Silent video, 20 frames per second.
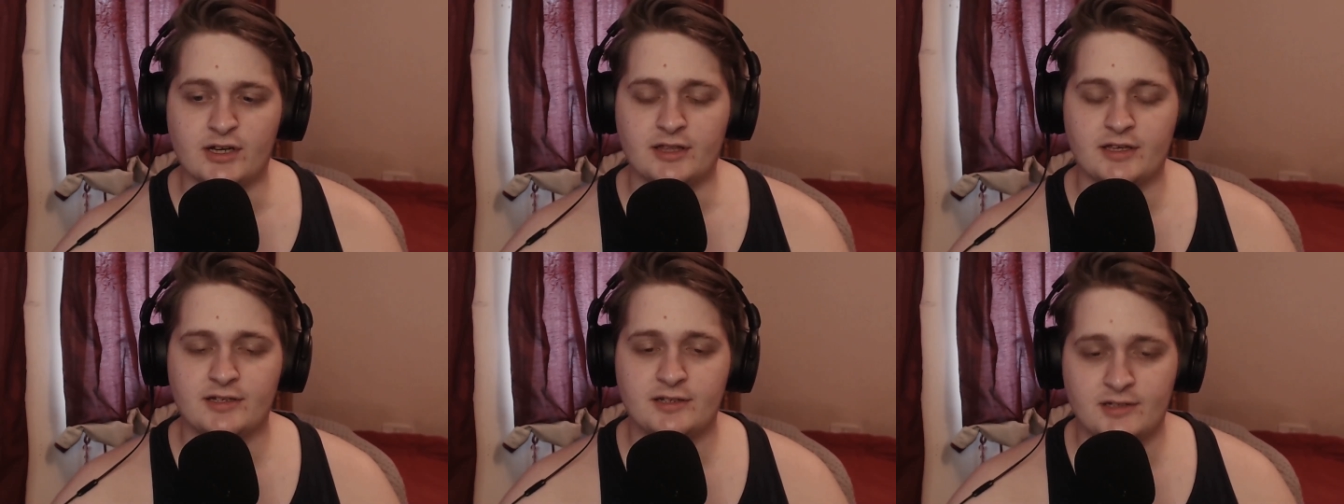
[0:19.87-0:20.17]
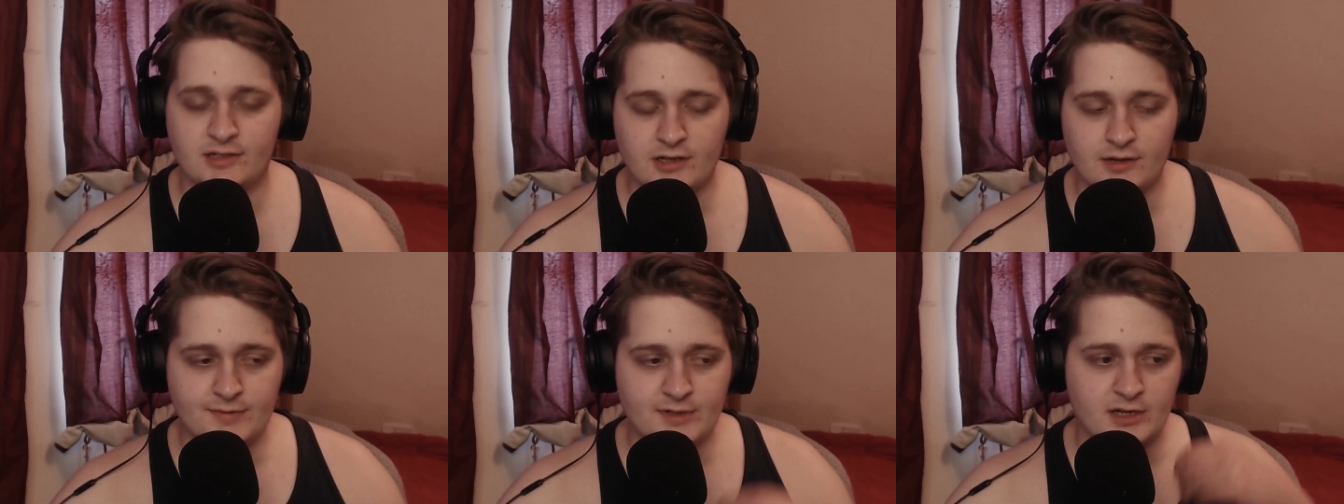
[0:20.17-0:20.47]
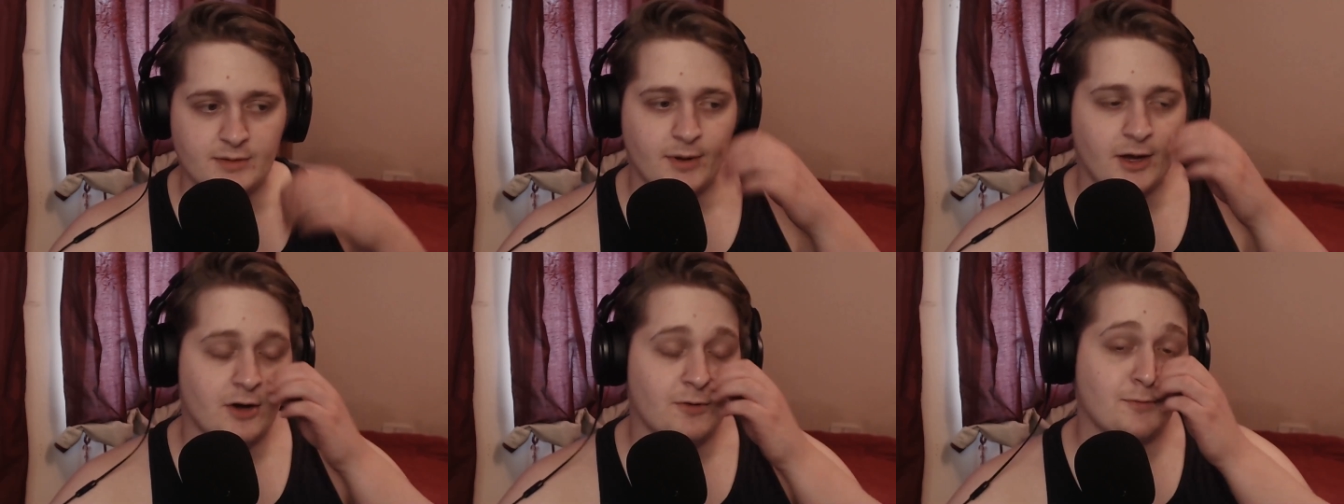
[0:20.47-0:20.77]
This is obviously
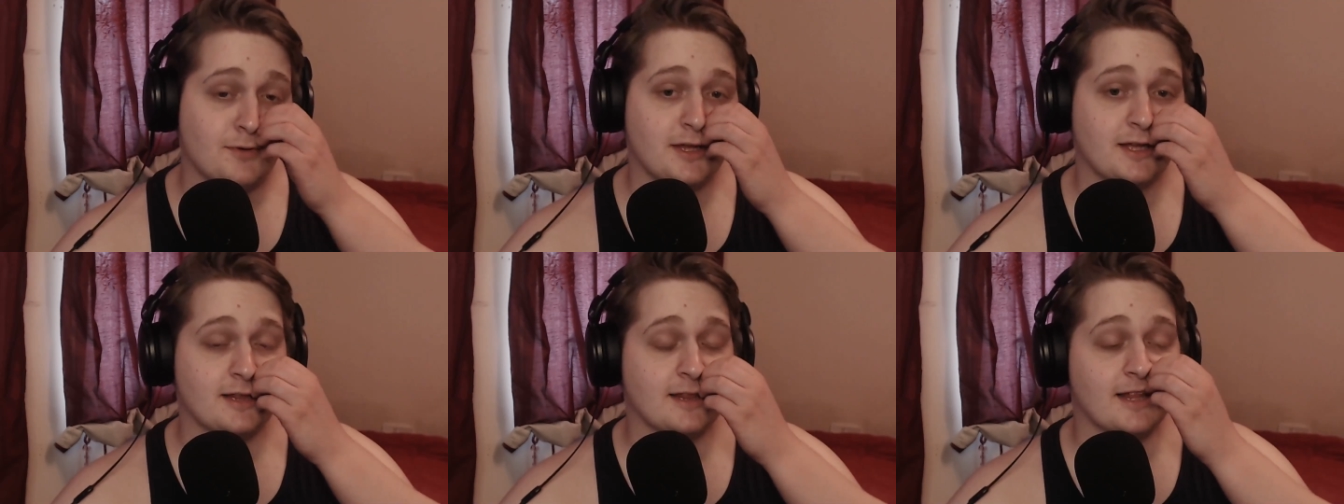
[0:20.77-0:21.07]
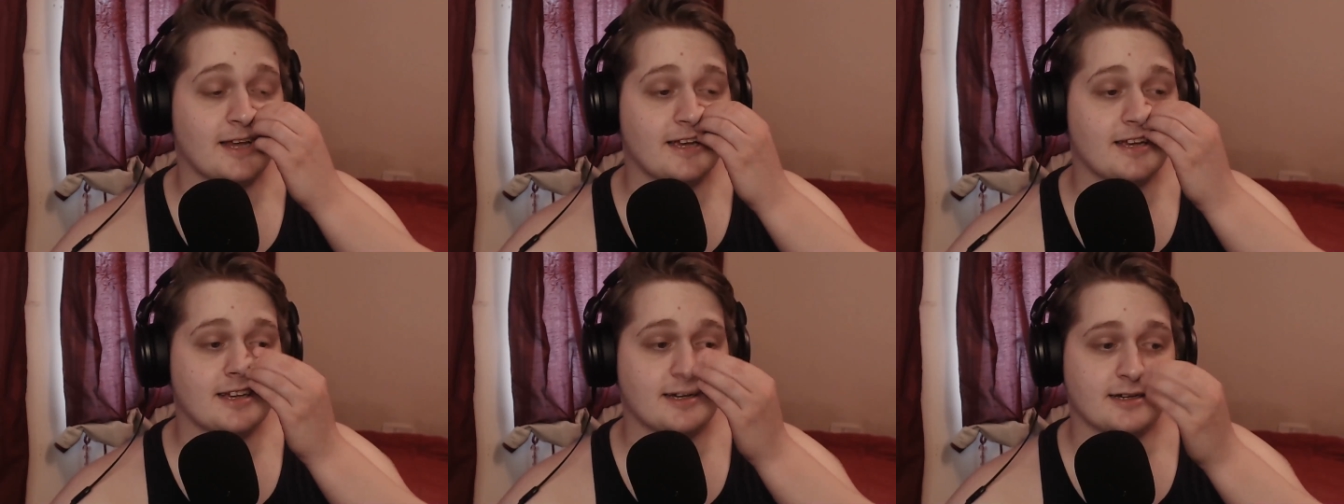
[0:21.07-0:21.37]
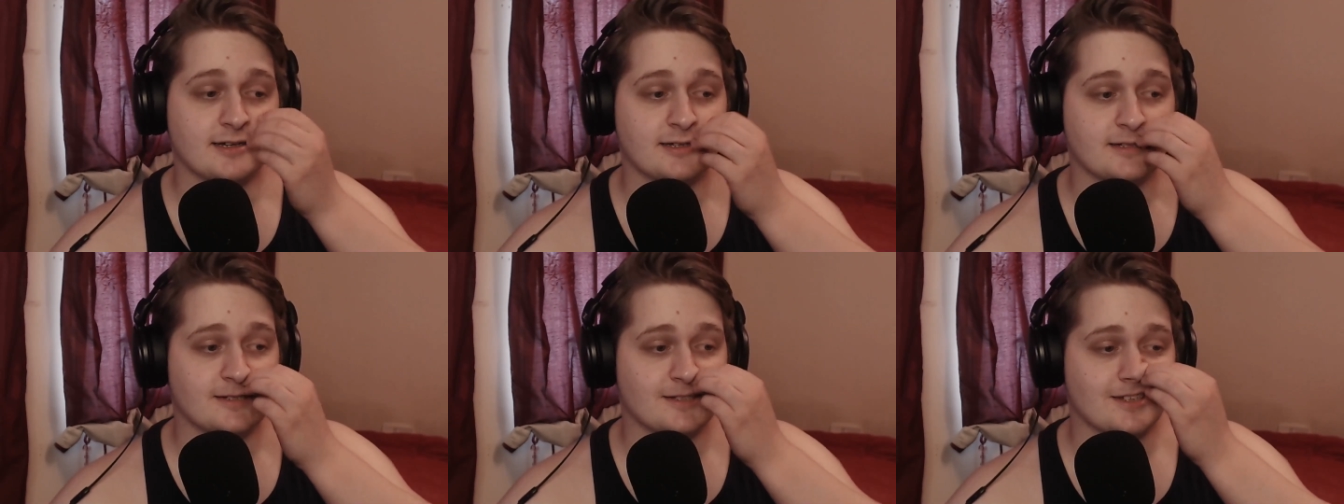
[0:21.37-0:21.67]
about a week late
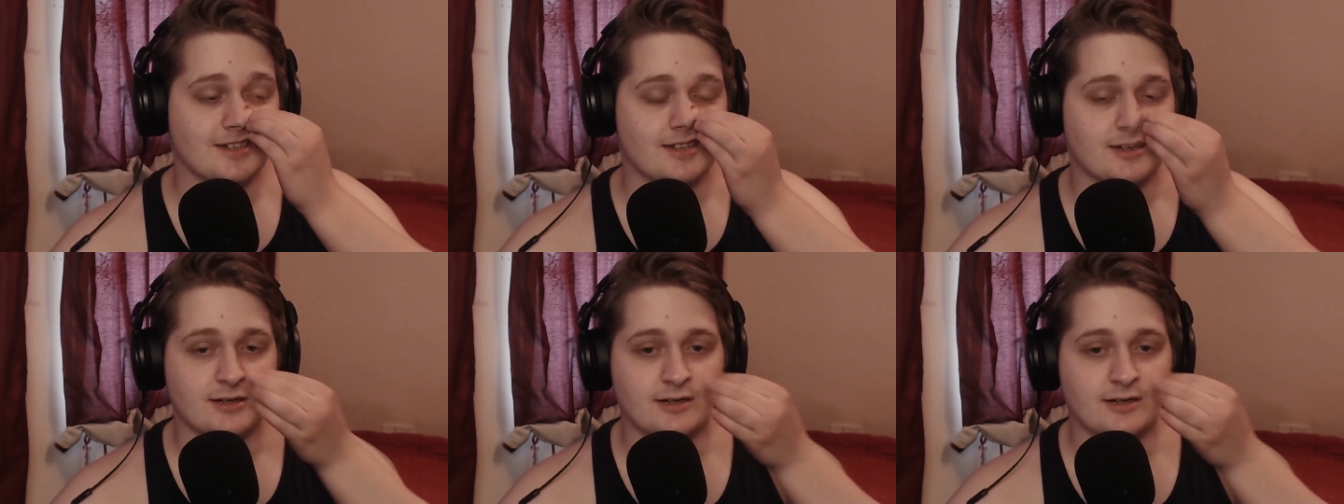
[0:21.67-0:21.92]
as